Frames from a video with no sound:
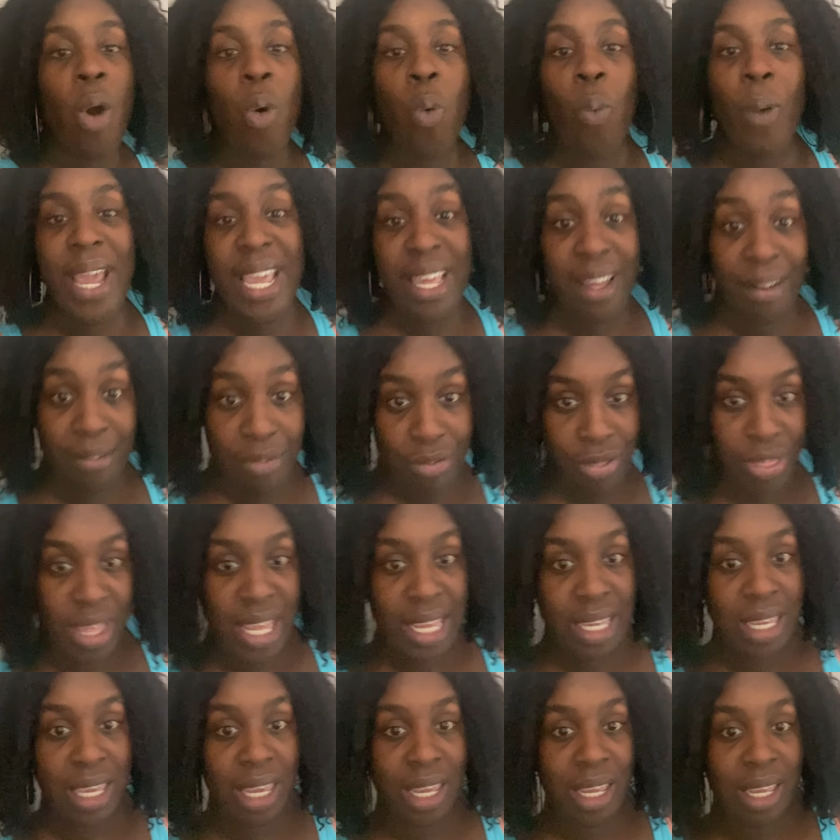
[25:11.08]
way of
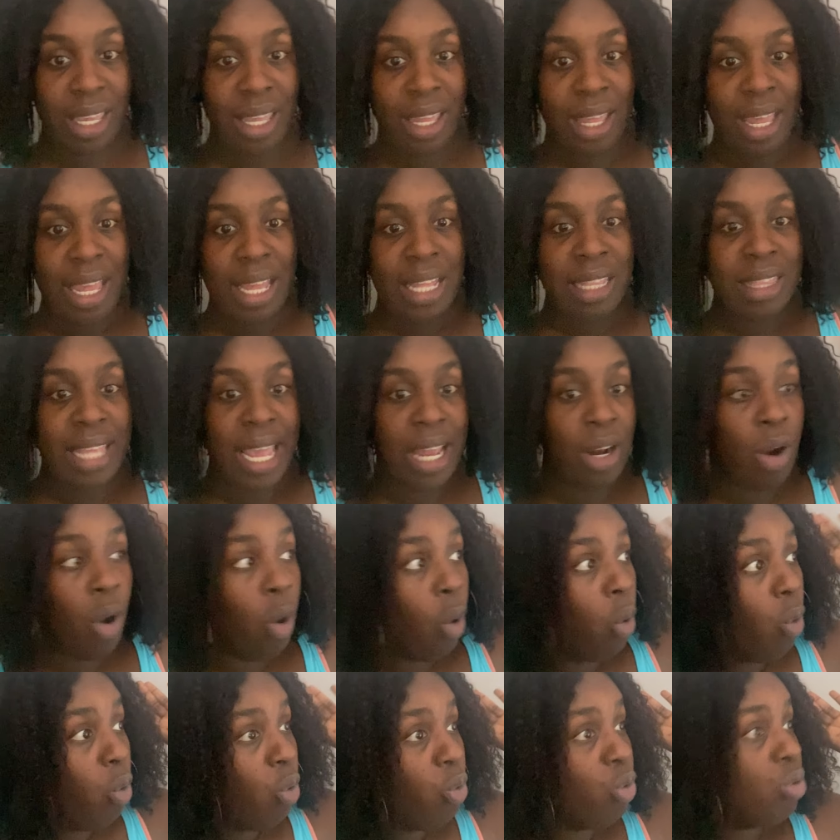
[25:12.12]
thinking, that
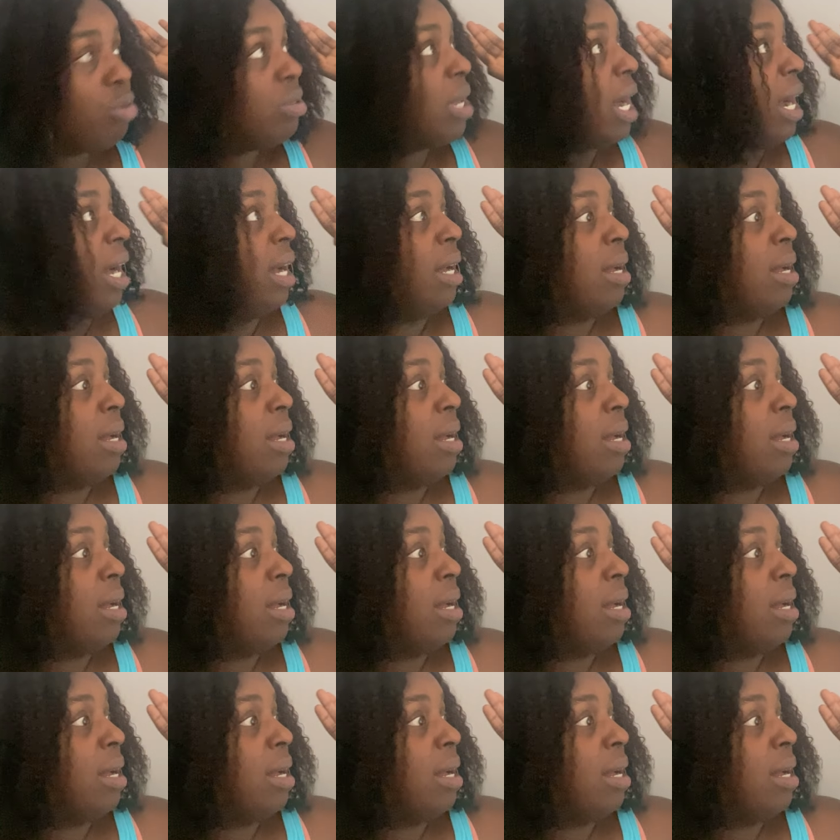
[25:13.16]
old